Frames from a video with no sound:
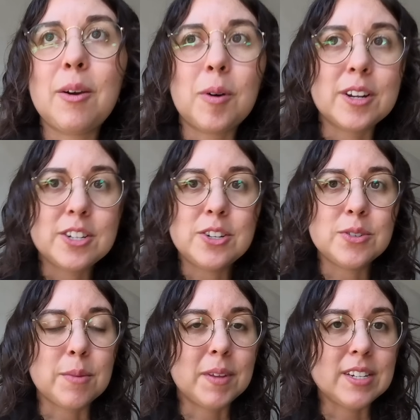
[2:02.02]
I wanted to do
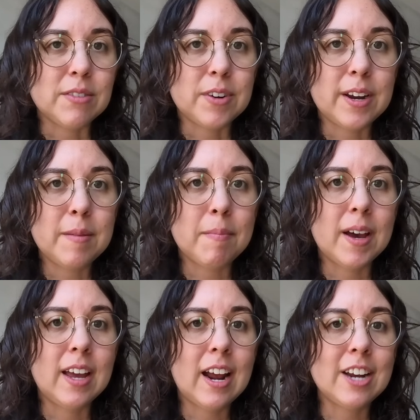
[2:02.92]
something different,
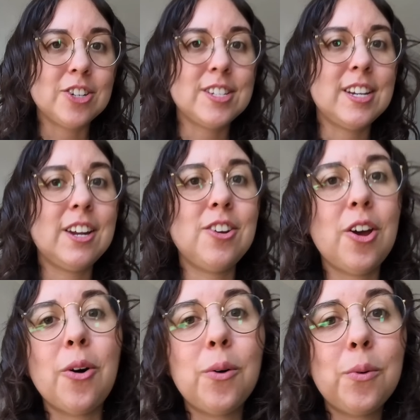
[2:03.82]
but I just didn't
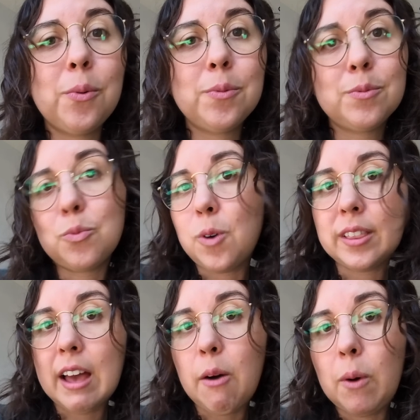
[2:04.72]
know
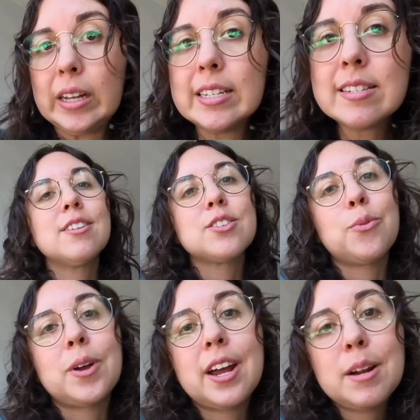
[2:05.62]
what that was. So
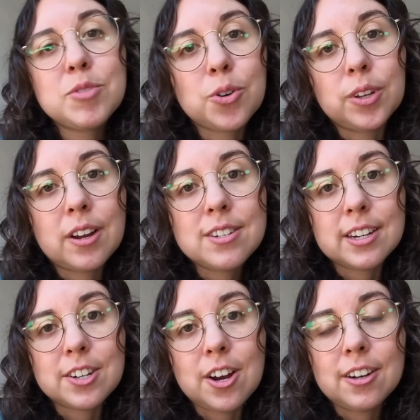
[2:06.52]
one night I'm scrolling on
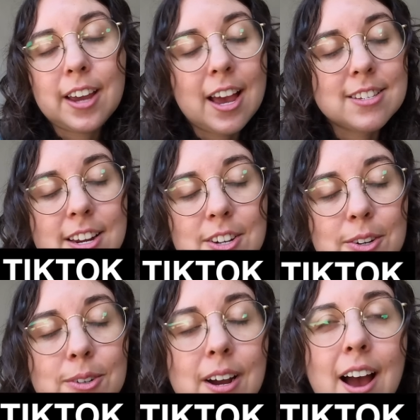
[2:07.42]
TikTok, as I
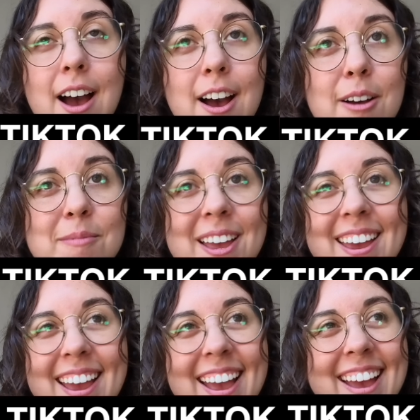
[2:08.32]
do,
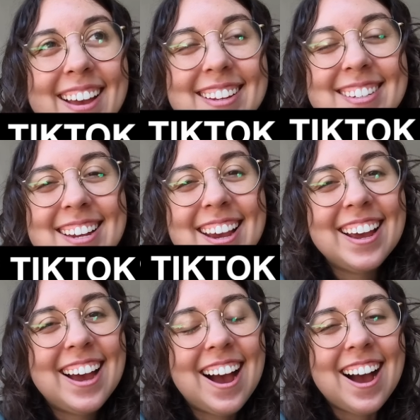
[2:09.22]
and
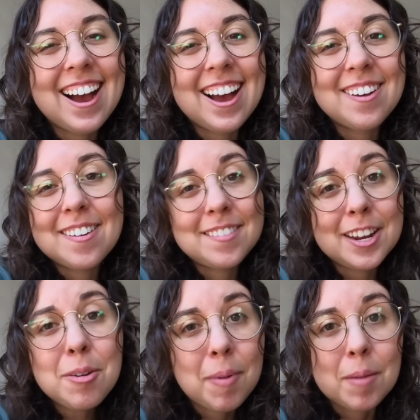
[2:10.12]
a
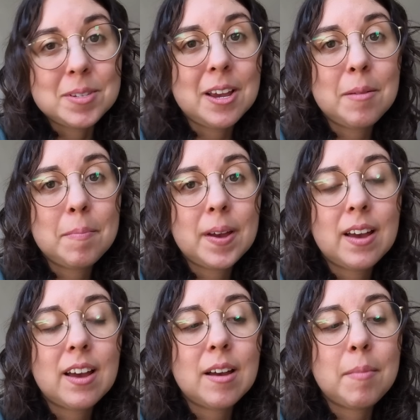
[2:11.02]
video pops up
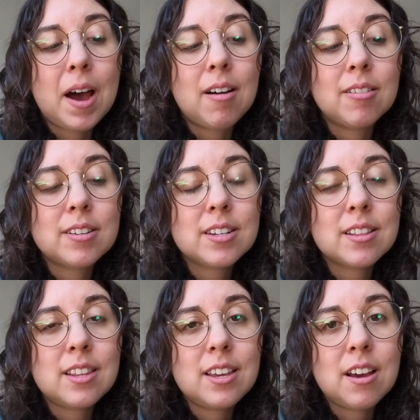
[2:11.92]
about
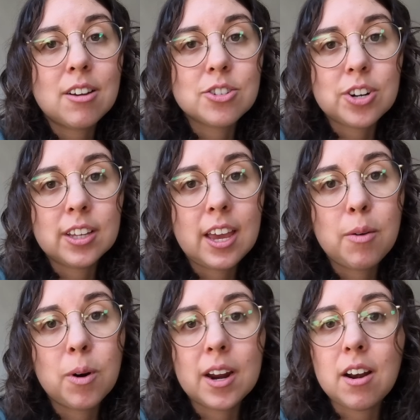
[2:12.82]
the Australia
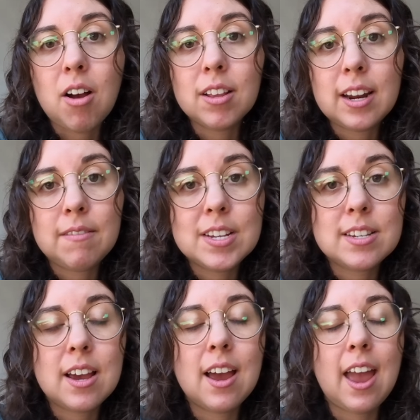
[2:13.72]
work and holiday
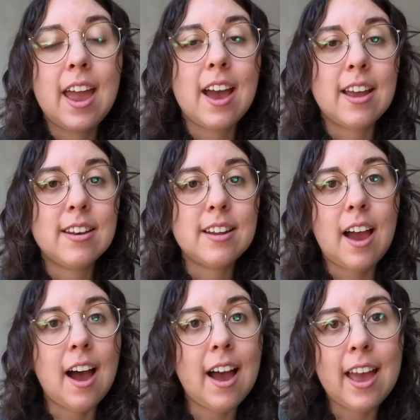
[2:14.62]
visa, and
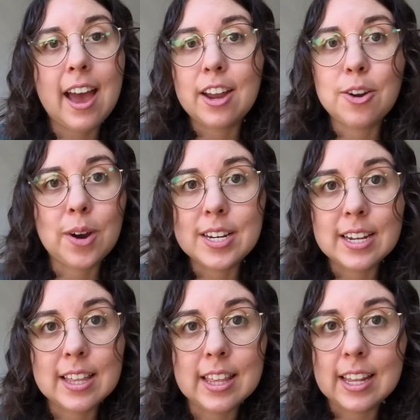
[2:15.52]
I had no
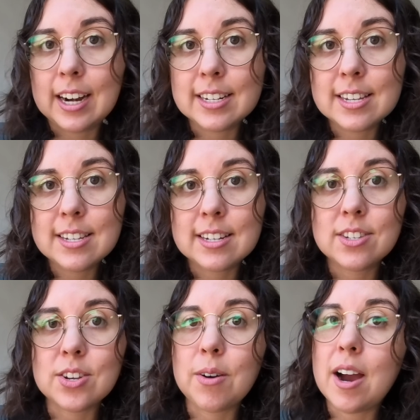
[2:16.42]
idea that that existed.
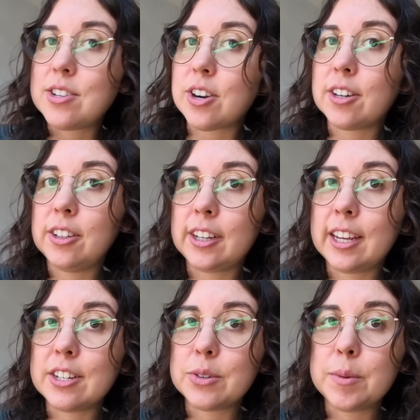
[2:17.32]
So I started
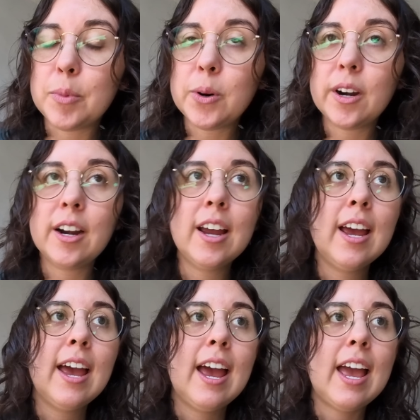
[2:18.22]
looking into it more
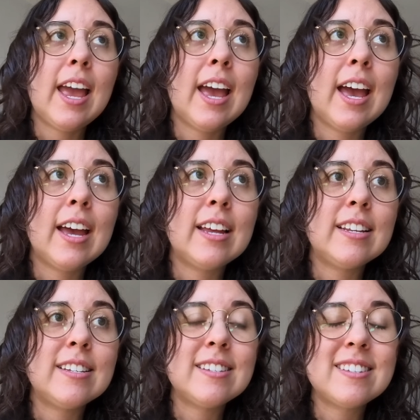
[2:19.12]

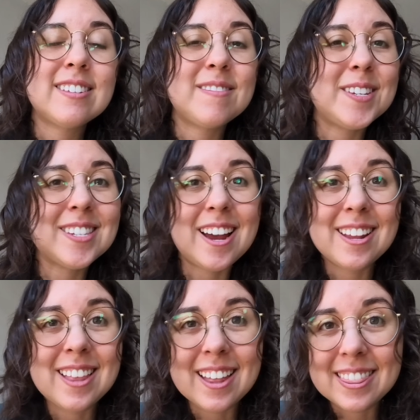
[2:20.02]
and
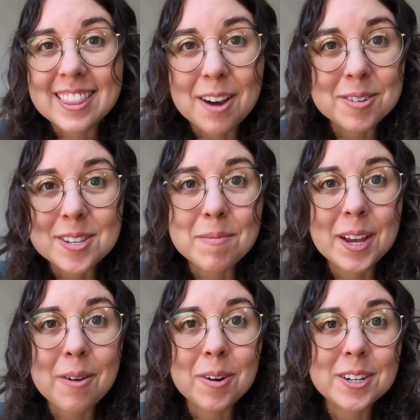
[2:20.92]
decided that that was
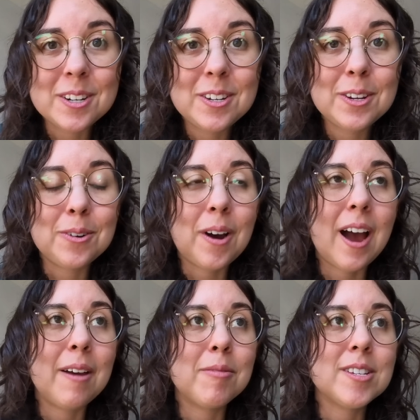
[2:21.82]
something I wanted to do.
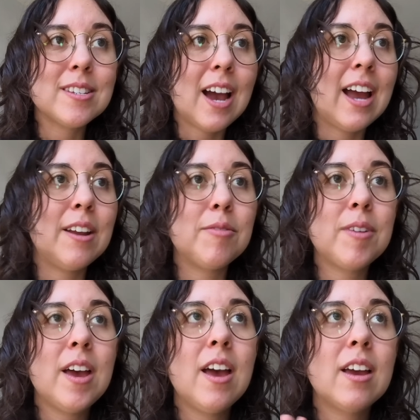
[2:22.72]
I was kind of
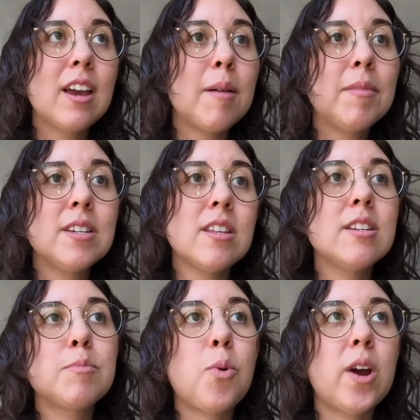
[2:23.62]
coming to
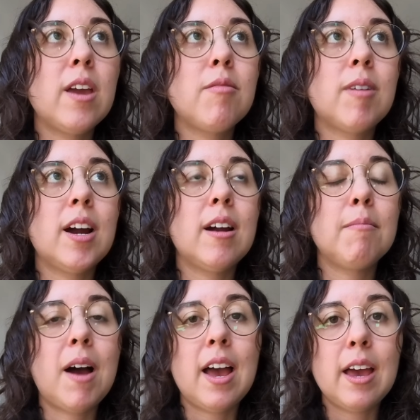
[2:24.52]
this point where
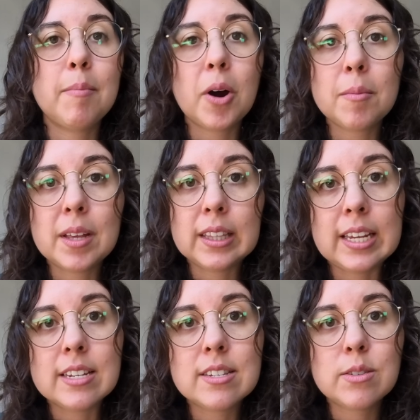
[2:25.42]
my apartment
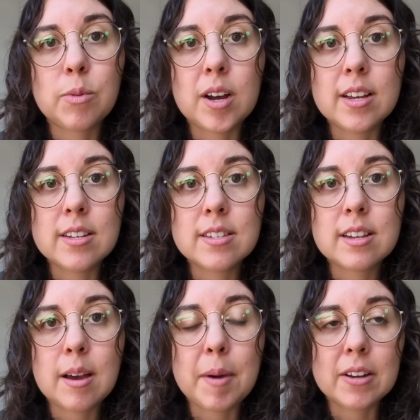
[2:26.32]
lease
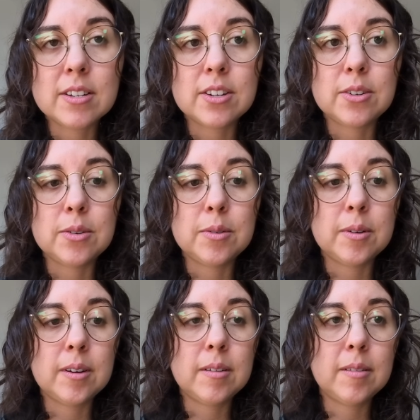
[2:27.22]
was about
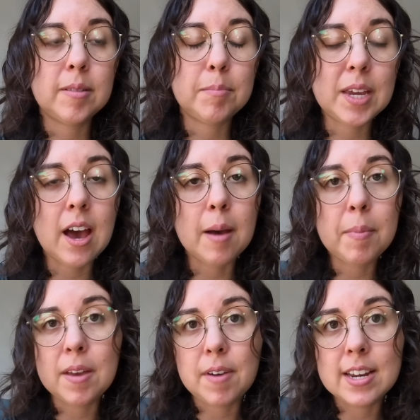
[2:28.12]
to be
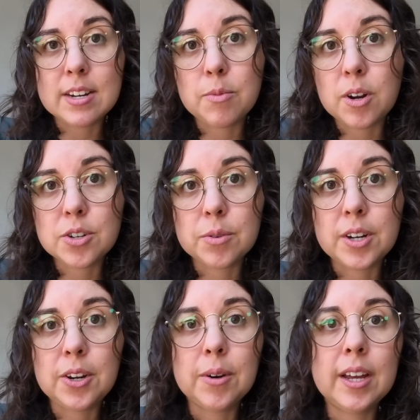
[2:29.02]
up if I didn't want to
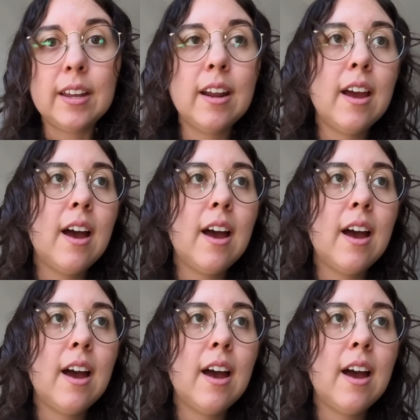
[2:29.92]
renew it.